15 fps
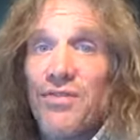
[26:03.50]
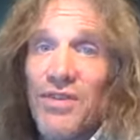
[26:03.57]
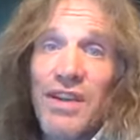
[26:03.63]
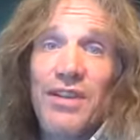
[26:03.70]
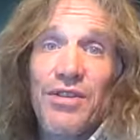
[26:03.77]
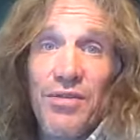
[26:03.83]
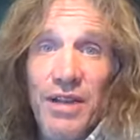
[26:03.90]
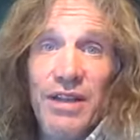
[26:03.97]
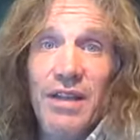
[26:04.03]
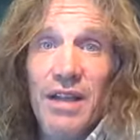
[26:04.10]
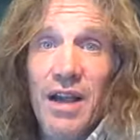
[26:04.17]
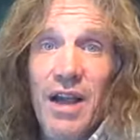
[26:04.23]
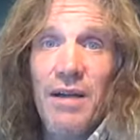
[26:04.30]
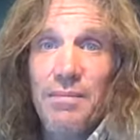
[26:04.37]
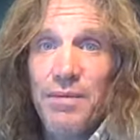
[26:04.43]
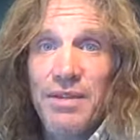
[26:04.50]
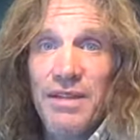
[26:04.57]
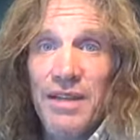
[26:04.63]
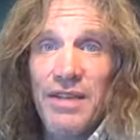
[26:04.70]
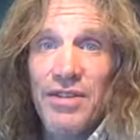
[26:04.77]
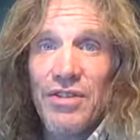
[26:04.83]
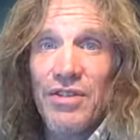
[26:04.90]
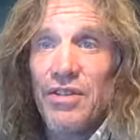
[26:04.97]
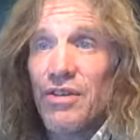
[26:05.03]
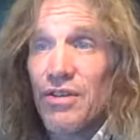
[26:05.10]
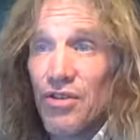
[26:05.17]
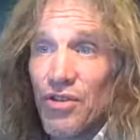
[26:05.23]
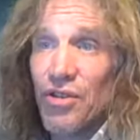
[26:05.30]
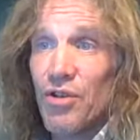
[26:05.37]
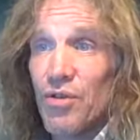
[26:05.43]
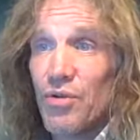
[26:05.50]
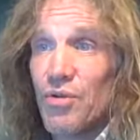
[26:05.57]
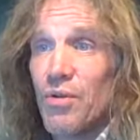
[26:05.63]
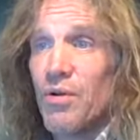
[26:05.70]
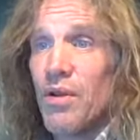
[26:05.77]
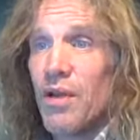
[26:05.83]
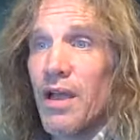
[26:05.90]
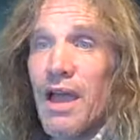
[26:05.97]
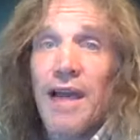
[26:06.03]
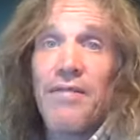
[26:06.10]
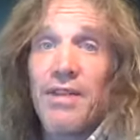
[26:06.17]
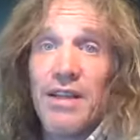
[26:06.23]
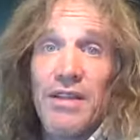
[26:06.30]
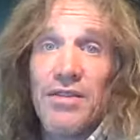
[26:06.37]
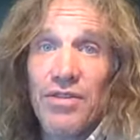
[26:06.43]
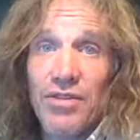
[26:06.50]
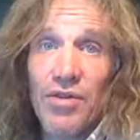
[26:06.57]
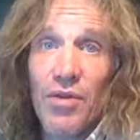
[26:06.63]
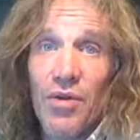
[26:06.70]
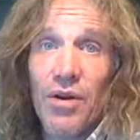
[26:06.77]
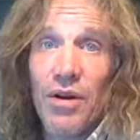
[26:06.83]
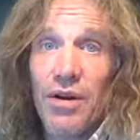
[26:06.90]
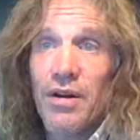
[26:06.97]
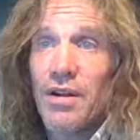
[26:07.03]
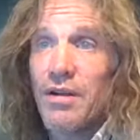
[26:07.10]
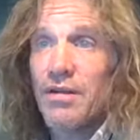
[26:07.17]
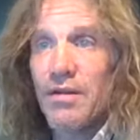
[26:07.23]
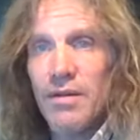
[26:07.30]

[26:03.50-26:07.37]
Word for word: victory in the competition. You having a sword